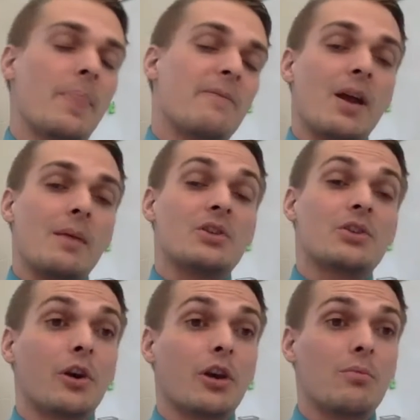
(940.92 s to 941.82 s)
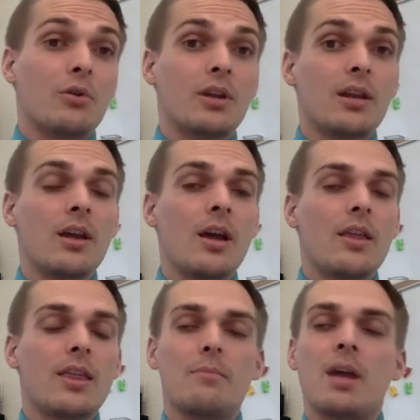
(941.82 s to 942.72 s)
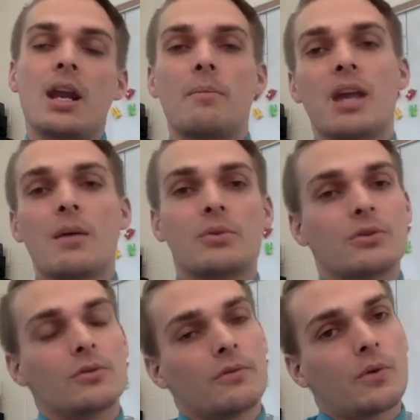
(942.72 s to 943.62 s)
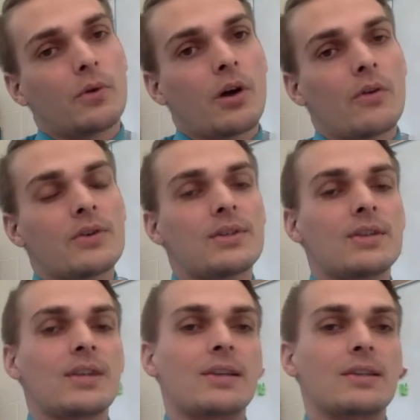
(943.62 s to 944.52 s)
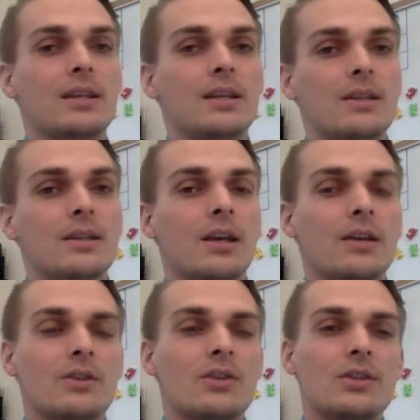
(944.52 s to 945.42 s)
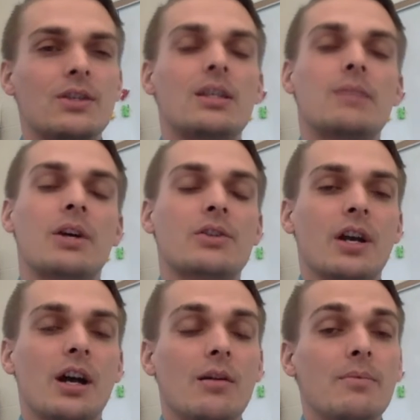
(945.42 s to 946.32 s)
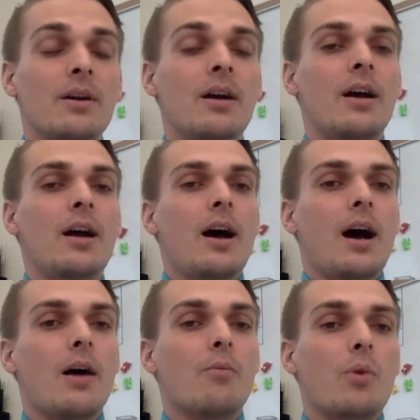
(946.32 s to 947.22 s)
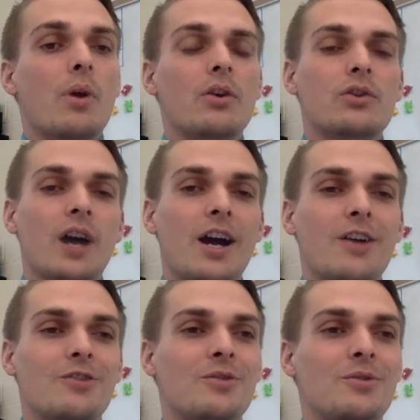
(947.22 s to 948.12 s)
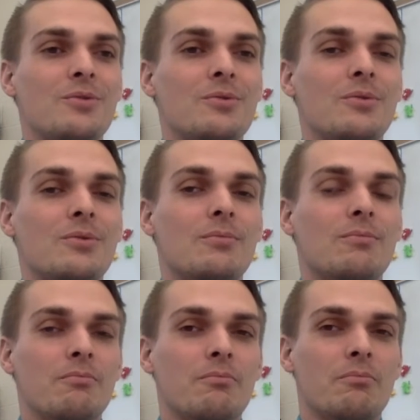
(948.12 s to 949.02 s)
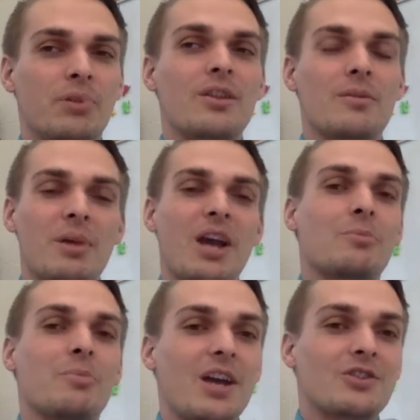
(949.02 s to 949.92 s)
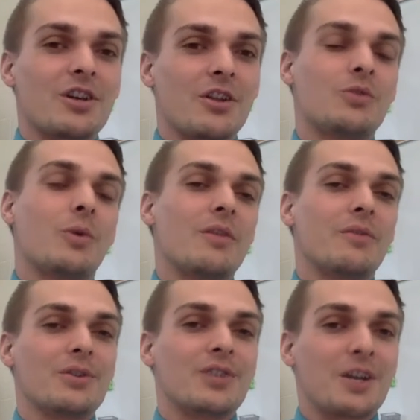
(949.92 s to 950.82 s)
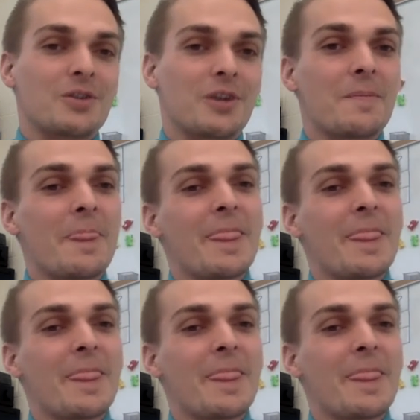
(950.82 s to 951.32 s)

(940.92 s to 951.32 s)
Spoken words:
families in our community that may not be able to afford all these necessities and things and just need some extra help. We are trying to bring the Panther Pantry into the 21st century.